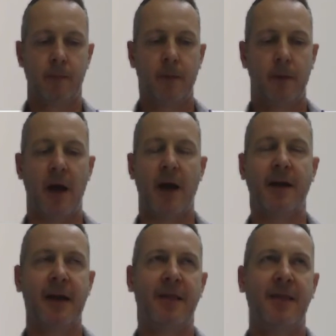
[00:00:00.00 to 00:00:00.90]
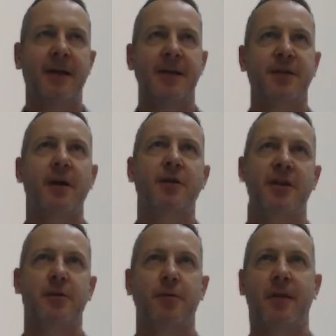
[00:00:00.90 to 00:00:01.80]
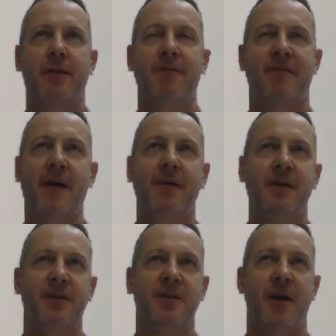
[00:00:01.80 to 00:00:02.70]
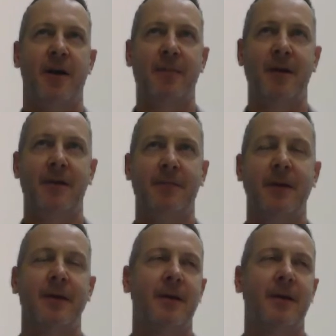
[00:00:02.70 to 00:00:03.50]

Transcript: Yeah, and I think it's not just with founders, it often